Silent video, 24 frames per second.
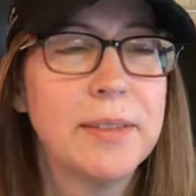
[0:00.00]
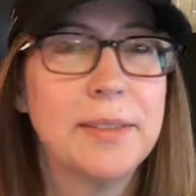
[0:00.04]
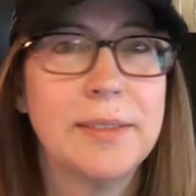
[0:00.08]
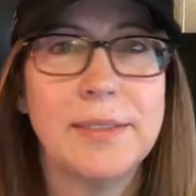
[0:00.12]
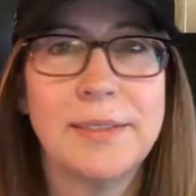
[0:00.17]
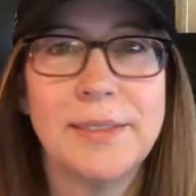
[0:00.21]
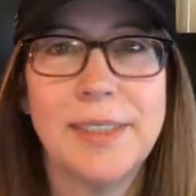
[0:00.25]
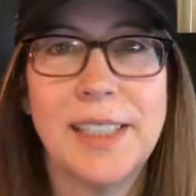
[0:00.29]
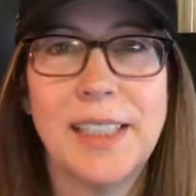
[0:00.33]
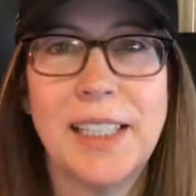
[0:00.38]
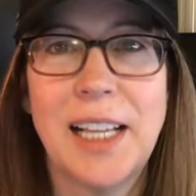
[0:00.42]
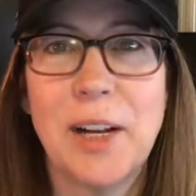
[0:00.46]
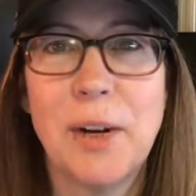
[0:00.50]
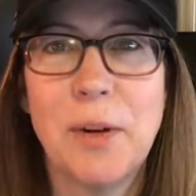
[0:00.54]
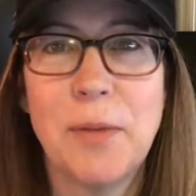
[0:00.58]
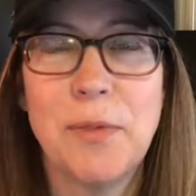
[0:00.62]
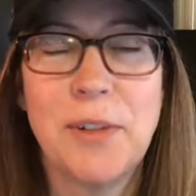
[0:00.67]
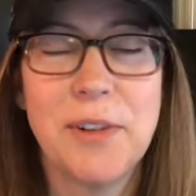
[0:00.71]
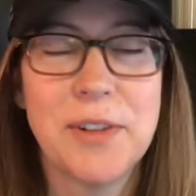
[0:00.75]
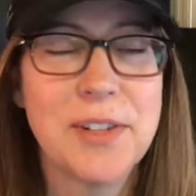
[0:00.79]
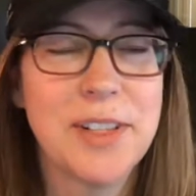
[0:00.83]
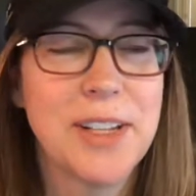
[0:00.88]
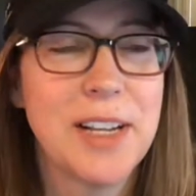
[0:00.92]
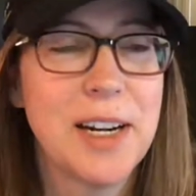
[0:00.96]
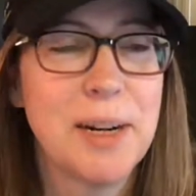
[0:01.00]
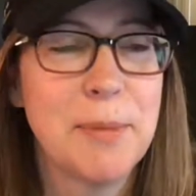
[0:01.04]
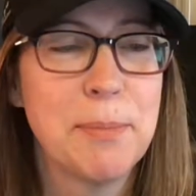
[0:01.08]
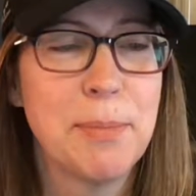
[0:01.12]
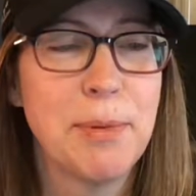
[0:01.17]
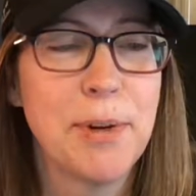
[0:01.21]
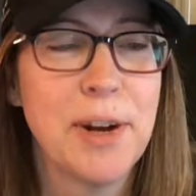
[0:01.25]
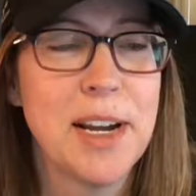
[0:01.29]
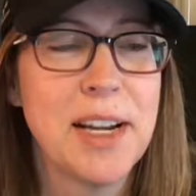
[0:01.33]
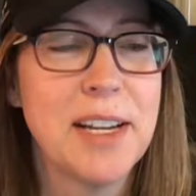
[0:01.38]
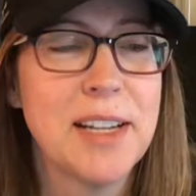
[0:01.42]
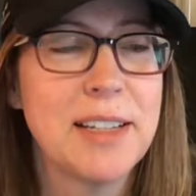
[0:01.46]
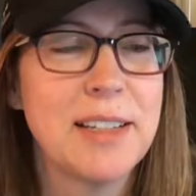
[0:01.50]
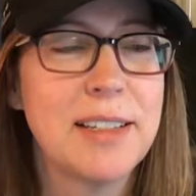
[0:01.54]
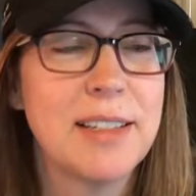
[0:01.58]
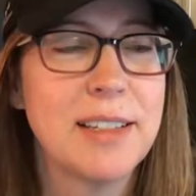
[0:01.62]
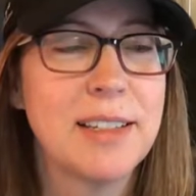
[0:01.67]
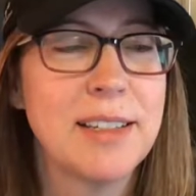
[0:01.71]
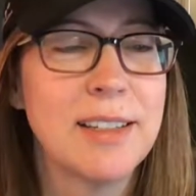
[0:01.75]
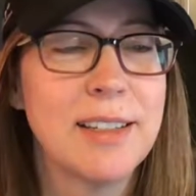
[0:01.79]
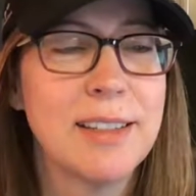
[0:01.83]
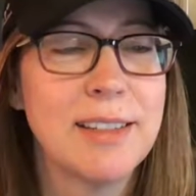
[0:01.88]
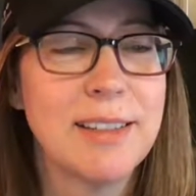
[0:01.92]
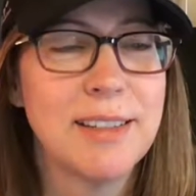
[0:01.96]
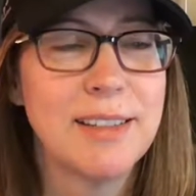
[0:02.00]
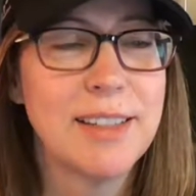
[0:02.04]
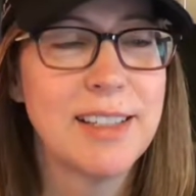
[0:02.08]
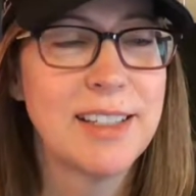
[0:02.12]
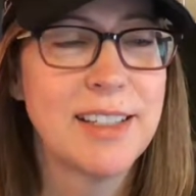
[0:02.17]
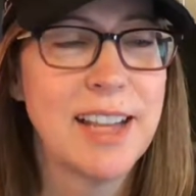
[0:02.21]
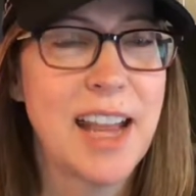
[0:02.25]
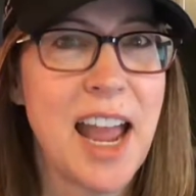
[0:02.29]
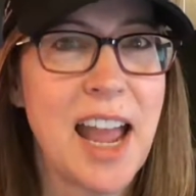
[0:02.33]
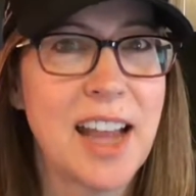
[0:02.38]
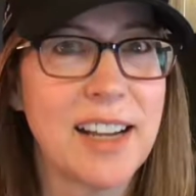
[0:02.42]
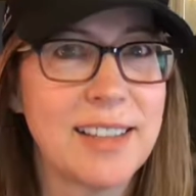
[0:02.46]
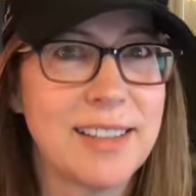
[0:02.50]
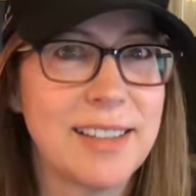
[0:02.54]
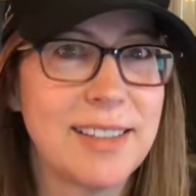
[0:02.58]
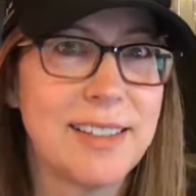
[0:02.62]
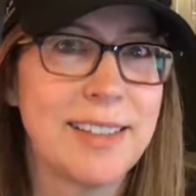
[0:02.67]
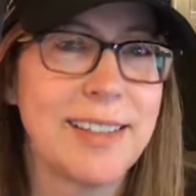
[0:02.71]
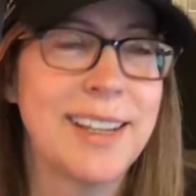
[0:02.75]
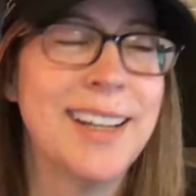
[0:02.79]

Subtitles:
Well, I hope there's a lot of breaks and snacks.